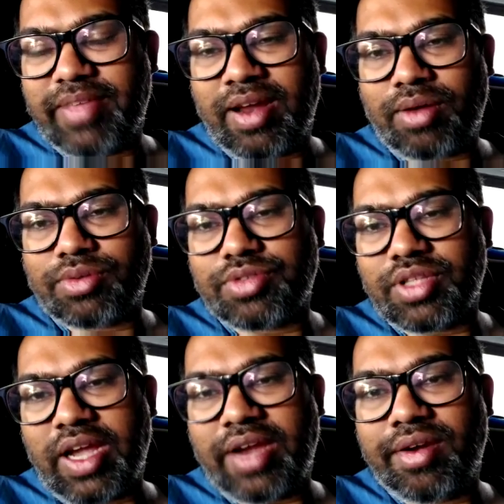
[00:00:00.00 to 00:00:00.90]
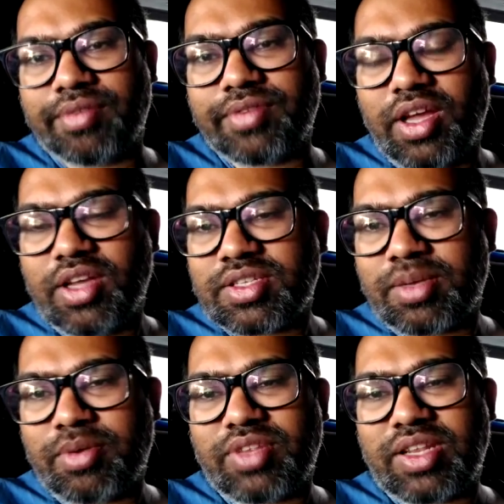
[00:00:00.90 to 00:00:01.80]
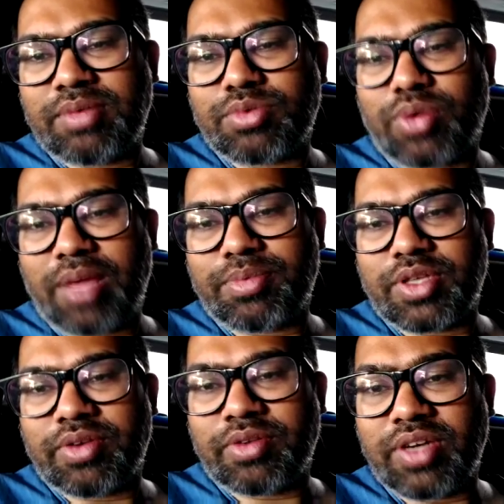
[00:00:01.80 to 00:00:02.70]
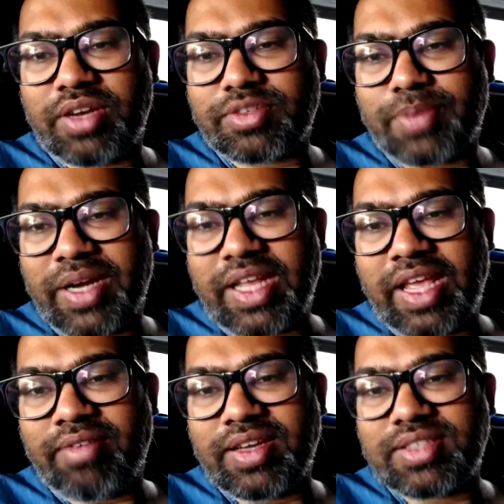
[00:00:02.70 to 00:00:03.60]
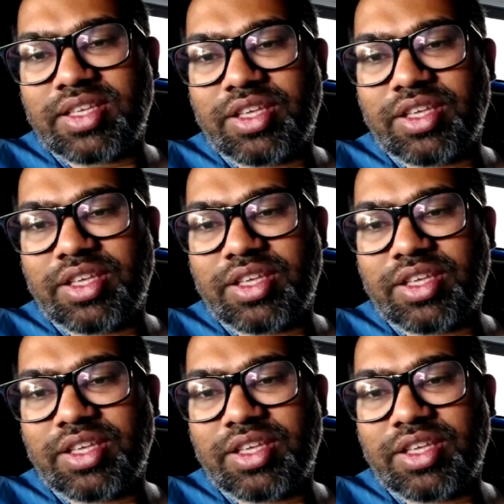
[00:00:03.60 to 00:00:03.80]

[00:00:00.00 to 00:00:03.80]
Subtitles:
and also the kind of some of the times what happens, even despite KYC,